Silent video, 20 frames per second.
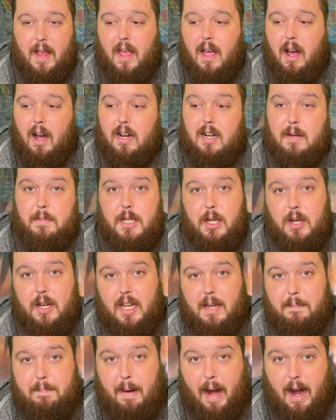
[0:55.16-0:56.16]
I'm going to be doing
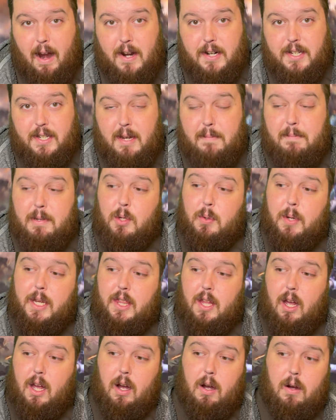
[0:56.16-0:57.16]
a comparison
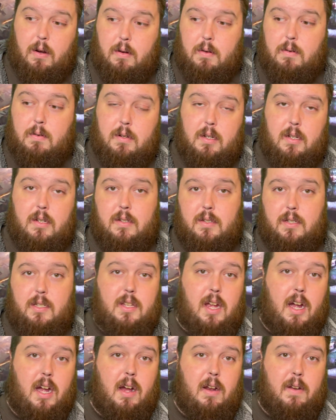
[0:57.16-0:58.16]
between the old
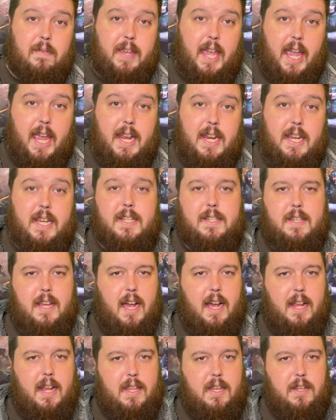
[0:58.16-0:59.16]
style of Cadians
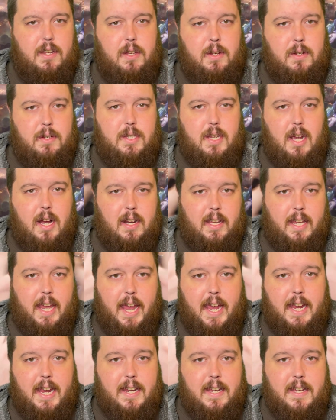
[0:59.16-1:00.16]
and the new style of
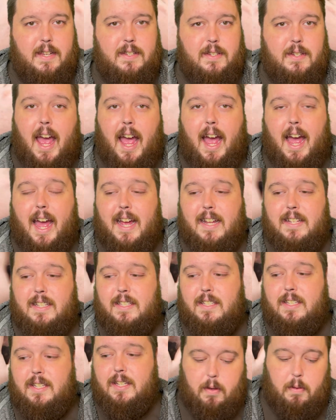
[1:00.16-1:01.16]
Cadians,
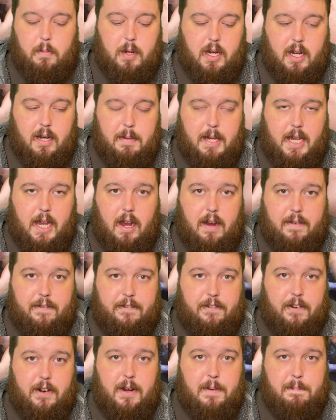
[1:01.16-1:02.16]
and we're going to be going
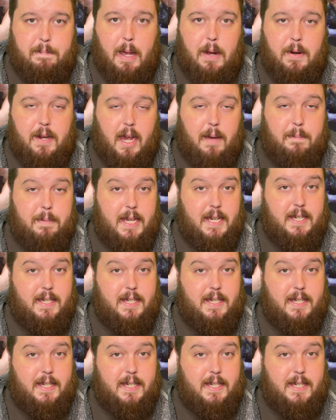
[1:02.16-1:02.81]
through building up these